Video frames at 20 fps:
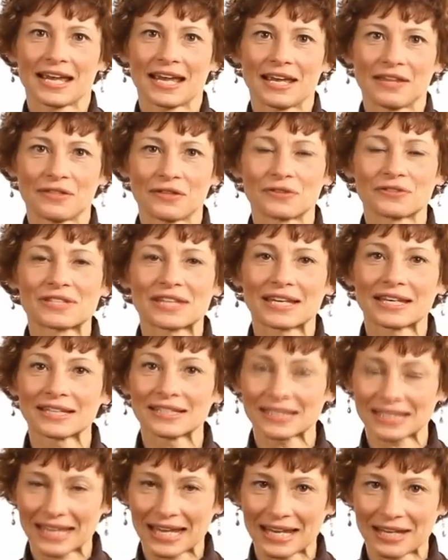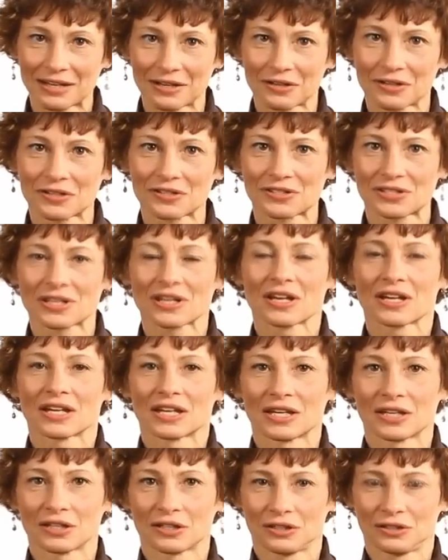And those indicators
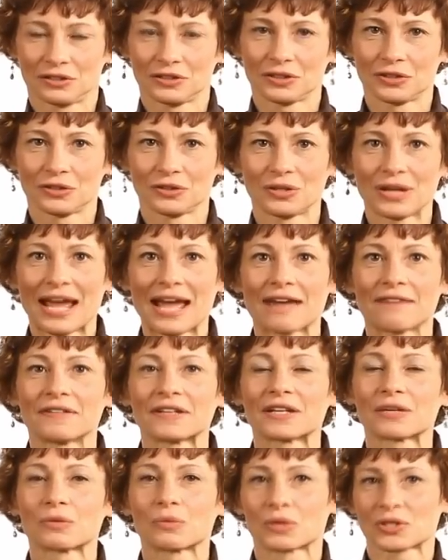include having